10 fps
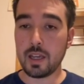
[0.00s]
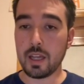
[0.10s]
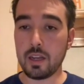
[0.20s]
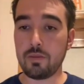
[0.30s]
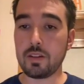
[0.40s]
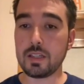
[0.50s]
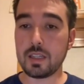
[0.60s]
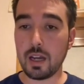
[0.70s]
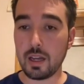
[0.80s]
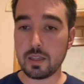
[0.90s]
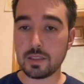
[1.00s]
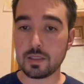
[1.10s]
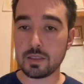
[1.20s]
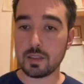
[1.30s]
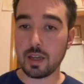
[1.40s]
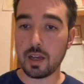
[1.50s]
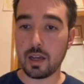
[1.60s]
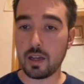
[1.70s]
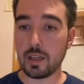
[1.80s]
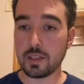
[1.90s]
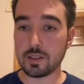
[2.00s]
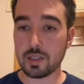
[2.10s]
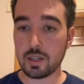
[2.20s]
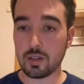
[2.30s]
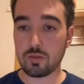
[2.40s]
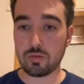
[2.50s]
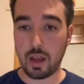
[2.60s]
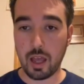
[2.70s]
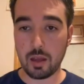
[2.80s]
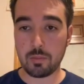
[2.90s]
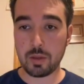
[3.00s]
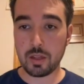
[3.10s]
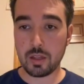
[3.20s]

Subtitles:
And if it does, it's going to grab